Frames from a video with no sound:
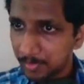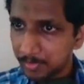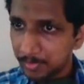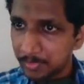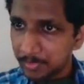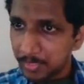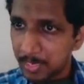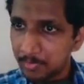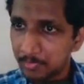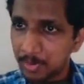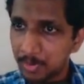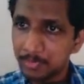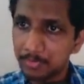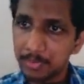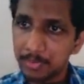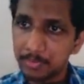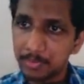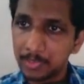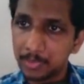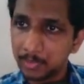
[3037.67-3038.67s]
Then what
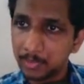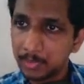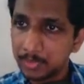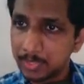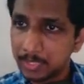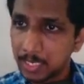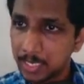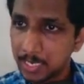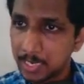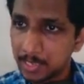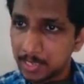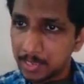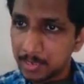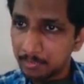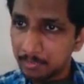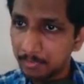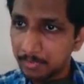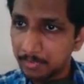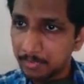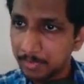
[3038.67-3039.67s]
we will do is
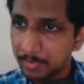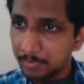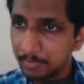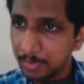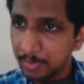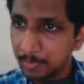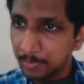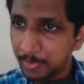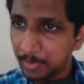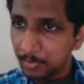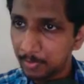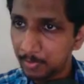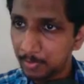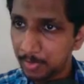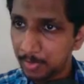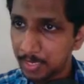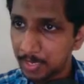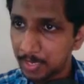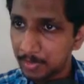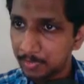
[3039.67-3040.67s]
that we will
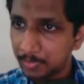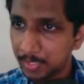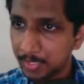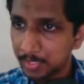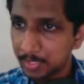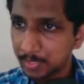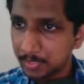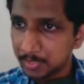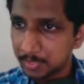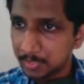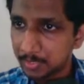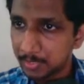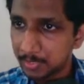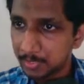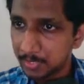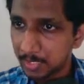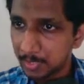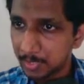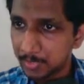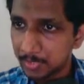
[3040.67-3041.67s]
provide our
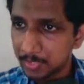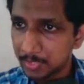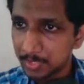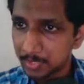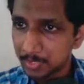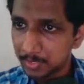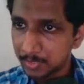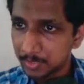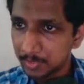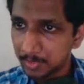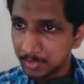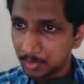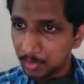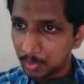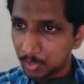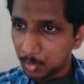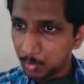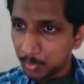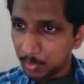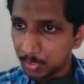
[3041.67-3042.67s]
stirrups
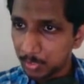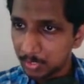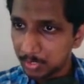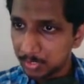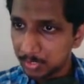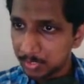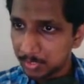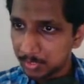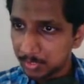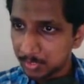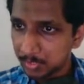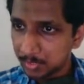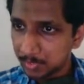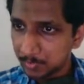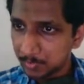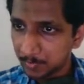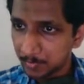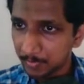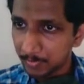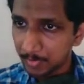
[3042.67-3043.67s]
over this,
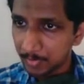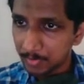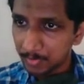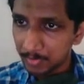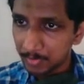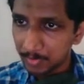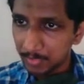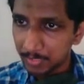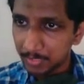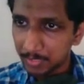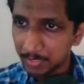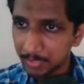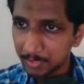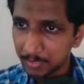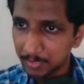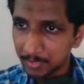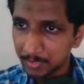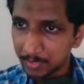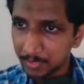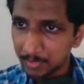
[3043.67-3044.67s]
right?
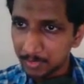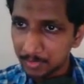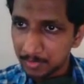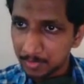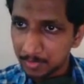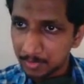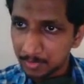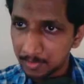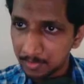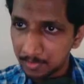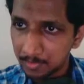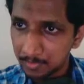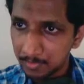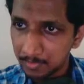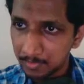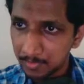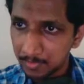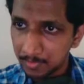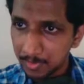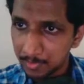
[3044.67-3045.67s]
We
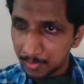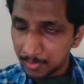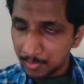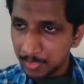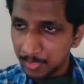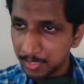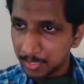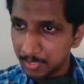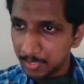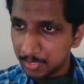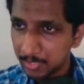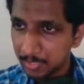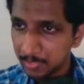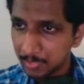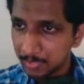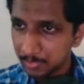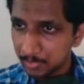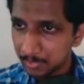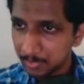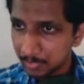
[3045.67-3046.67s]
will be providing
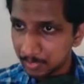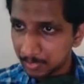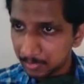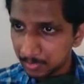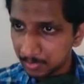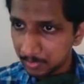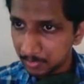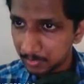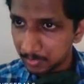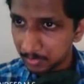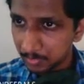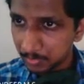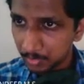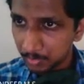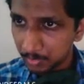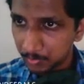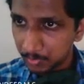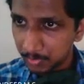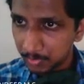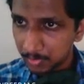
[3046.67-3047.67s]
it
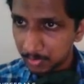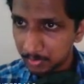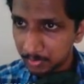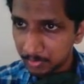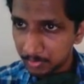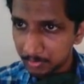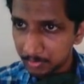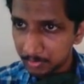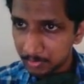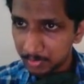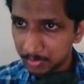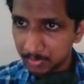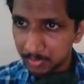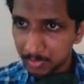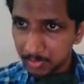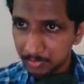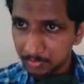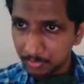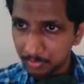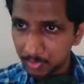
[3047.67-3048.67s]
over these
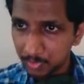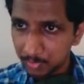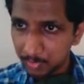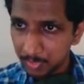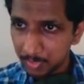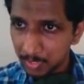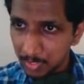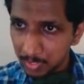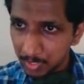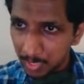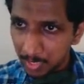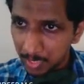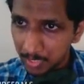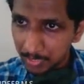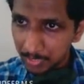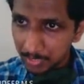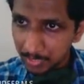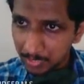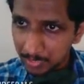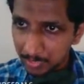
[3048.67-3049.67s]
reinforcement, and
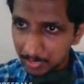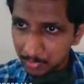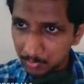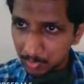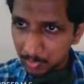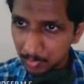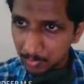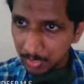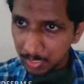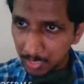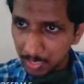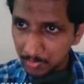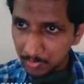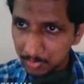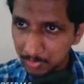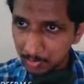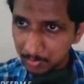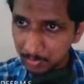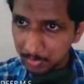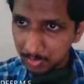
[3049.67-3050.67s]
again this will be having
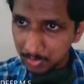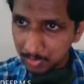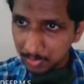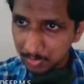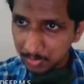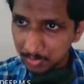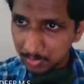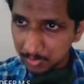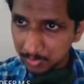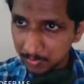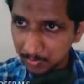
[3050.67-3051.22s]
some thickness.